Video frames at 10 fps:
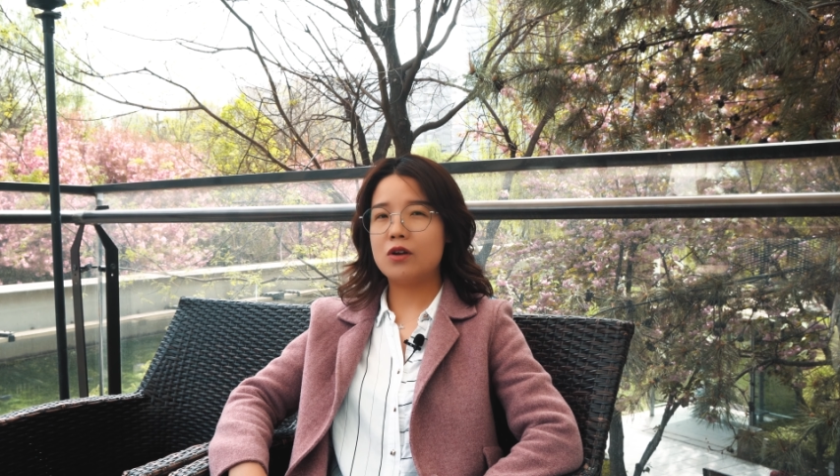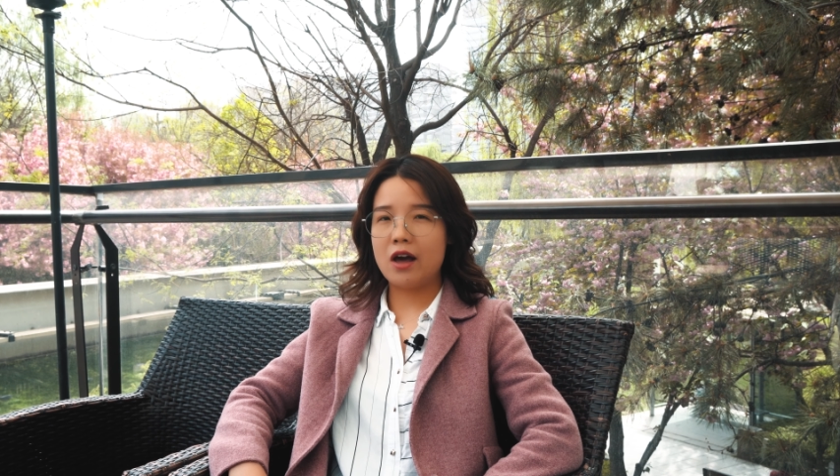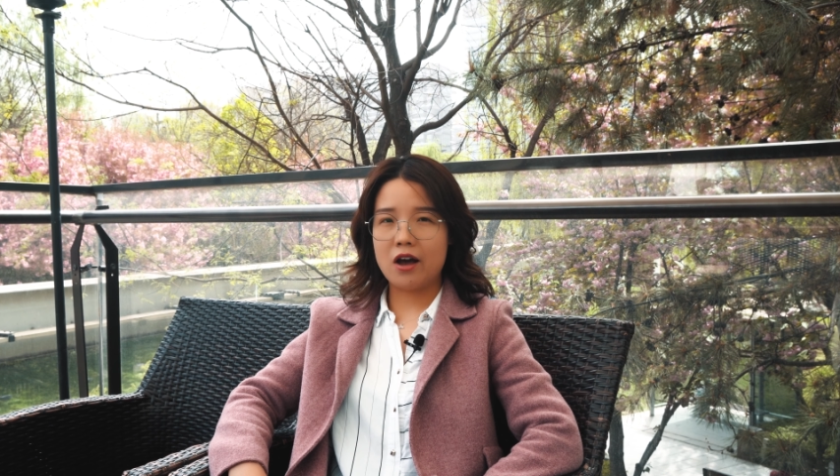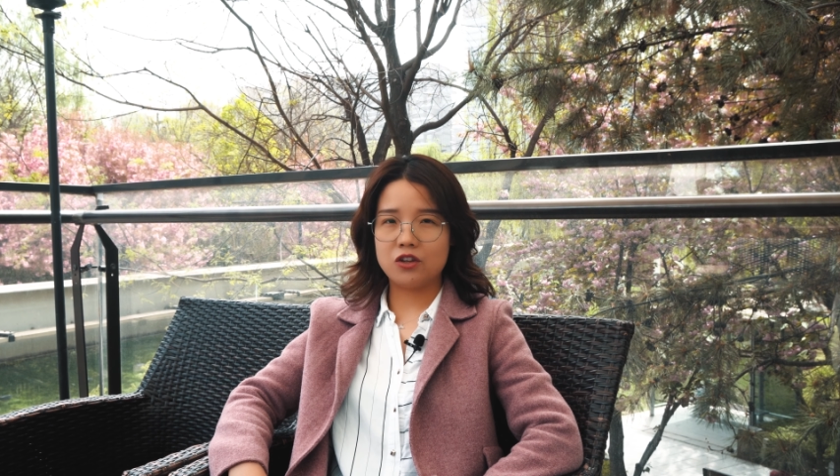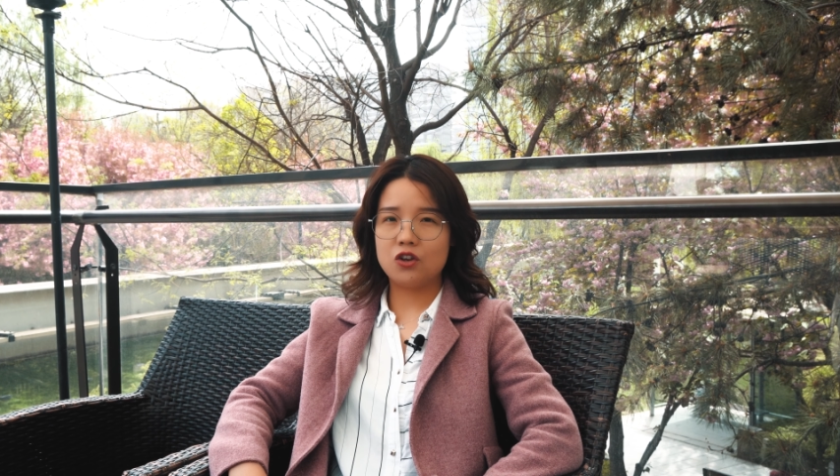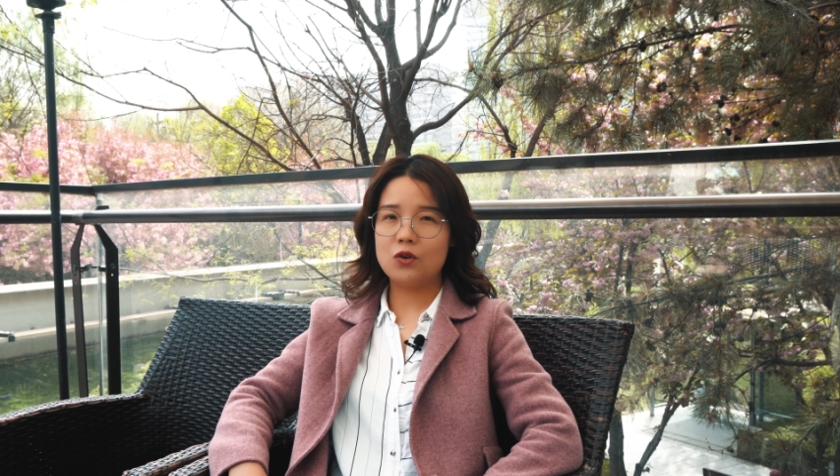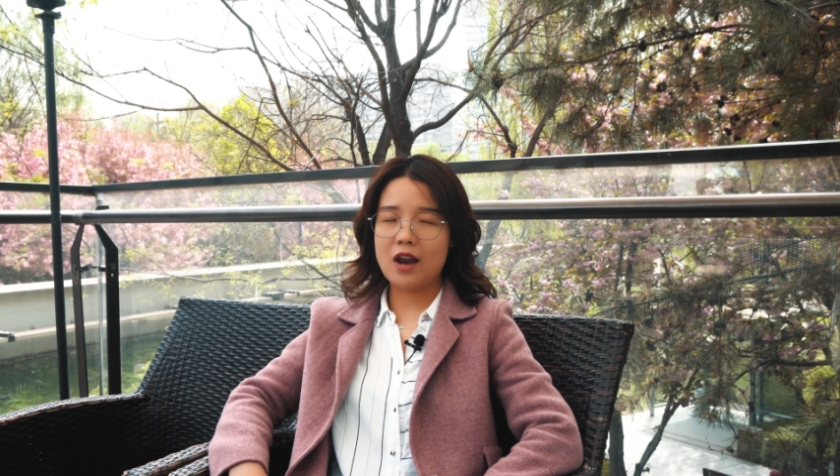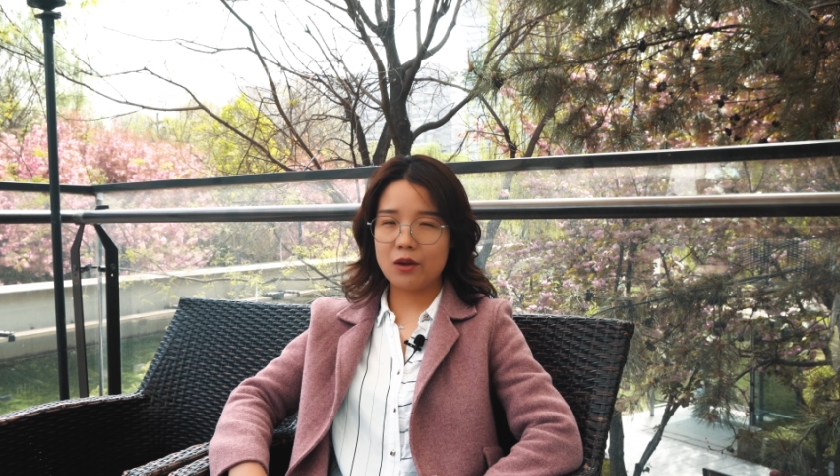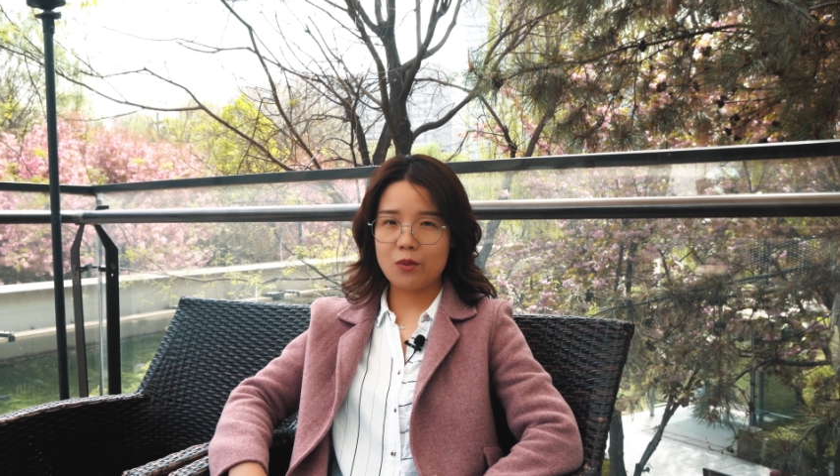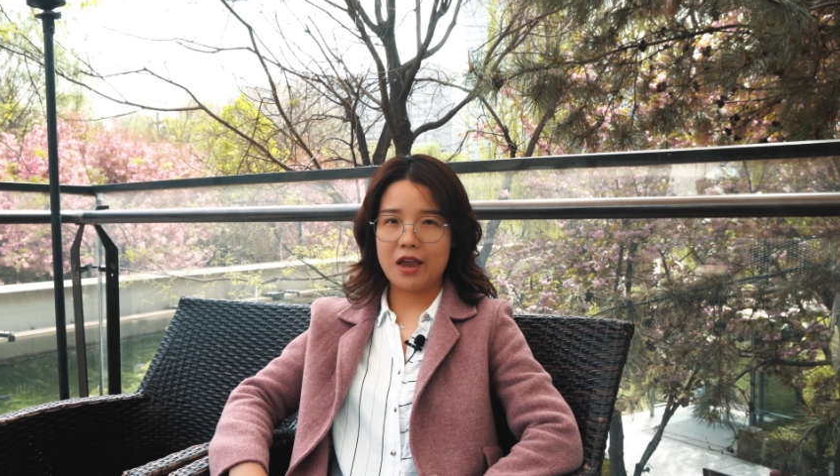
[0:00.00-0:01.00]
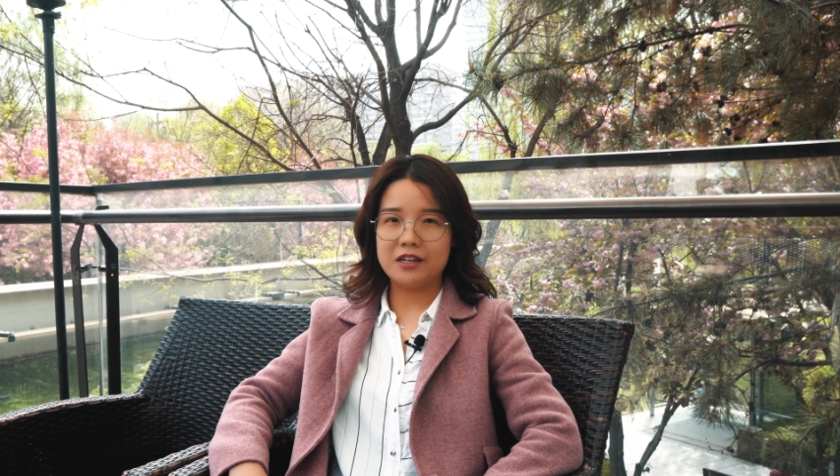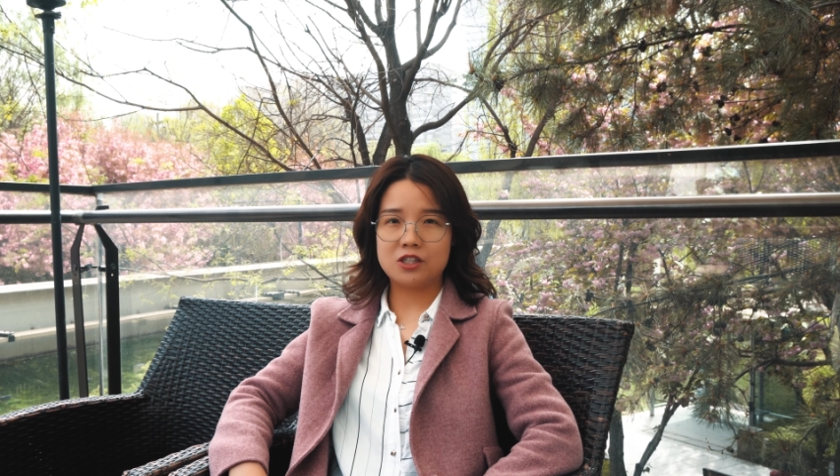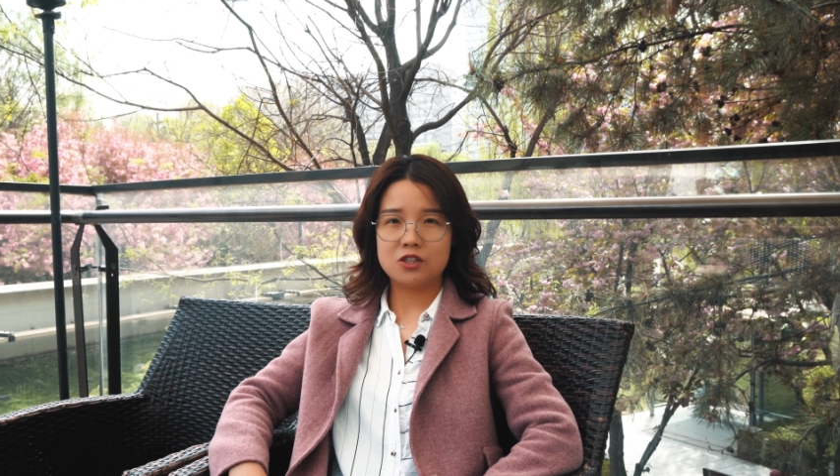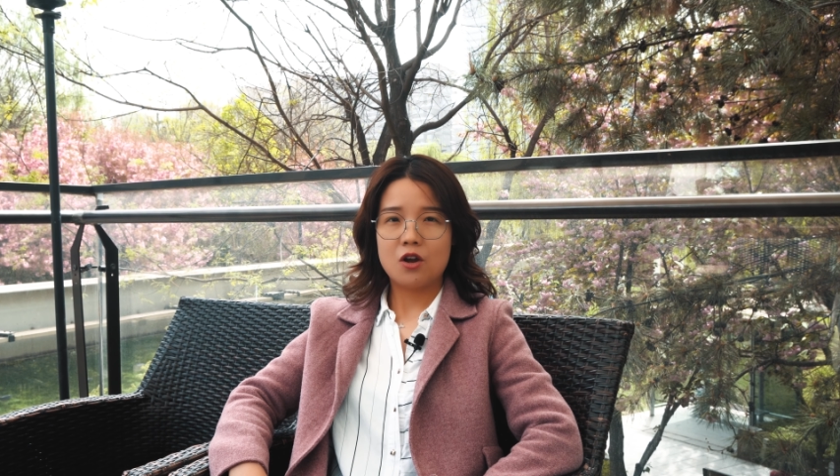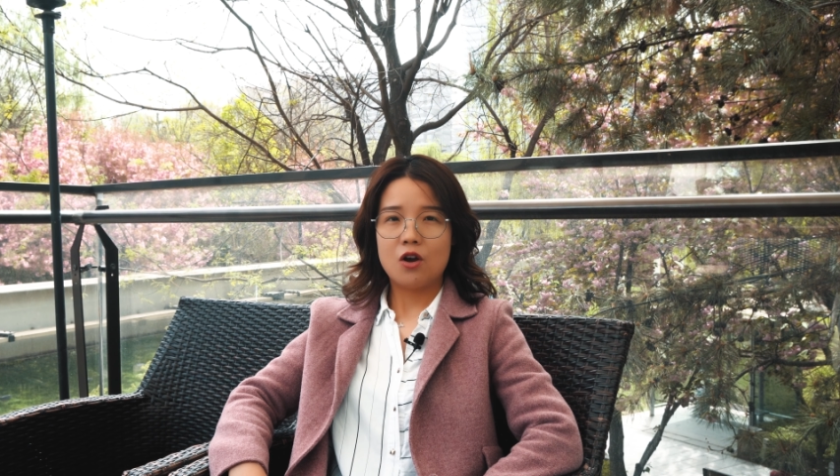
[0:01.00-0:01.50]
to learn a new
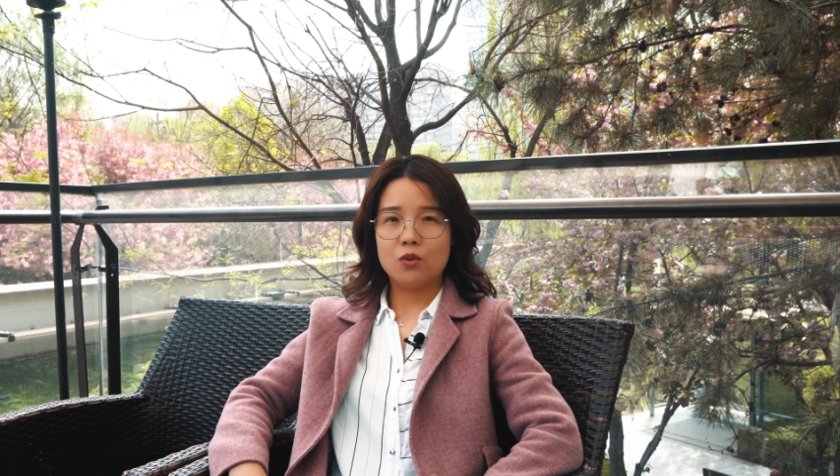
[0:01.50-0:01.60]
language,